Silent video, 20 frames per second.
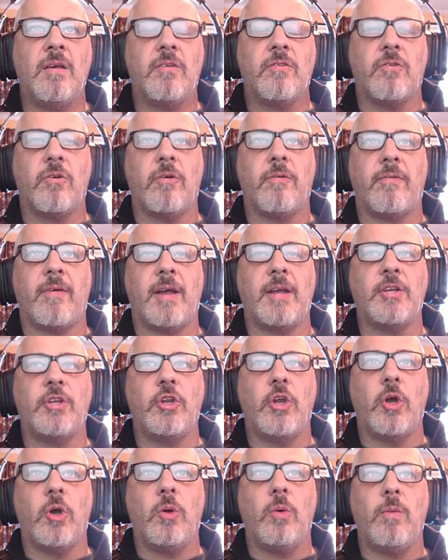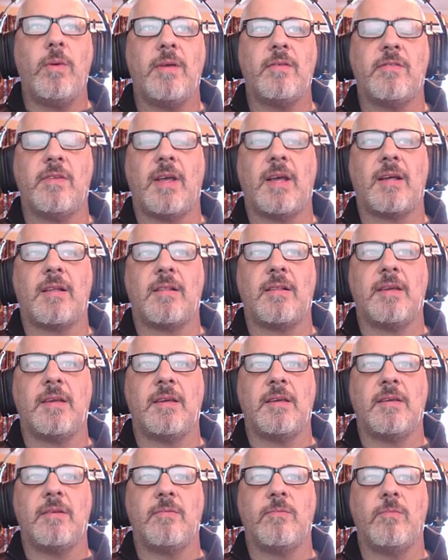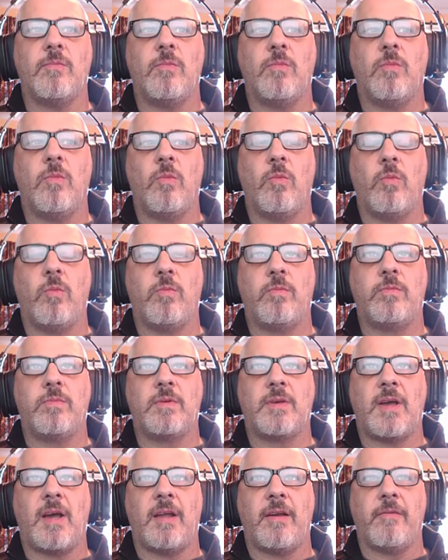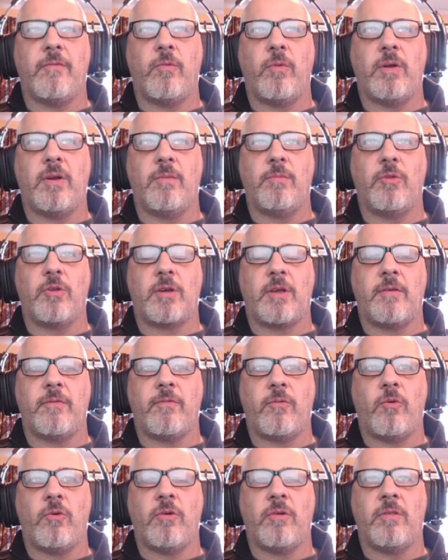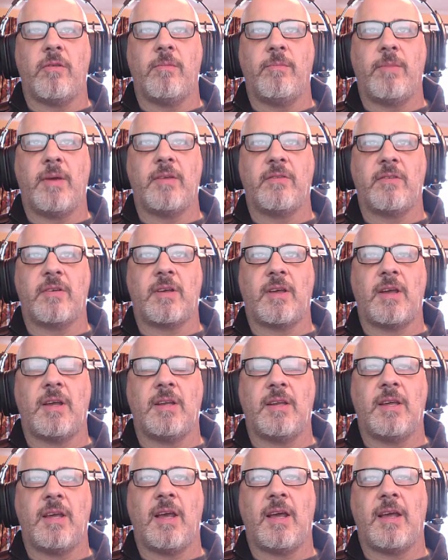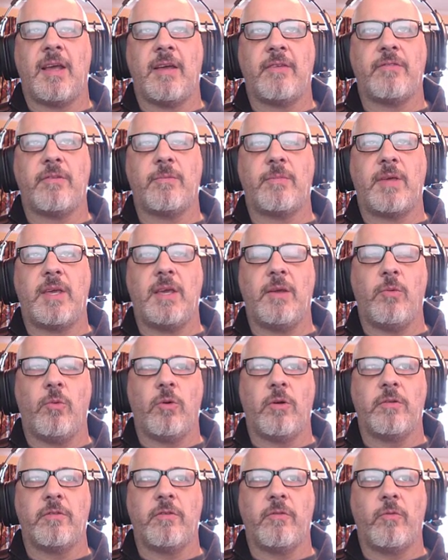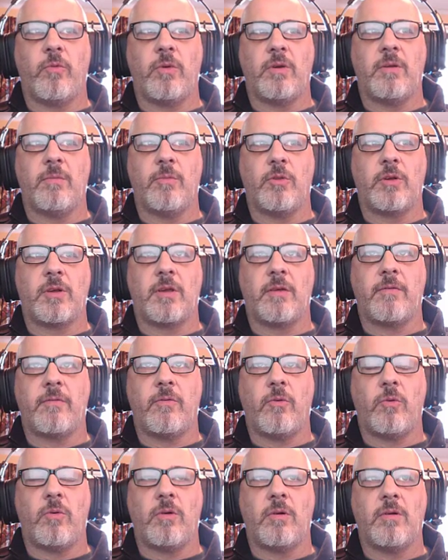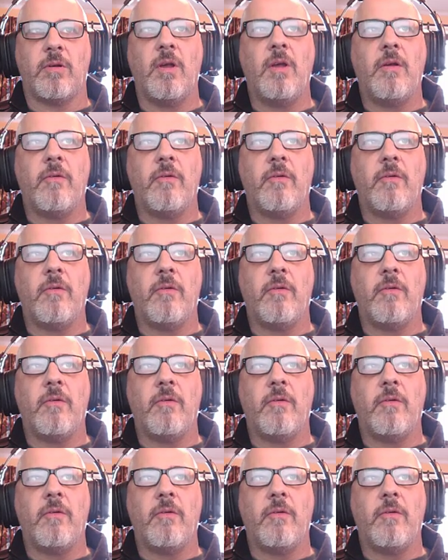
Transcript: So if I know exactly kind of what I'm looking for, the basic idea, I have some keywords of what I'm looking for.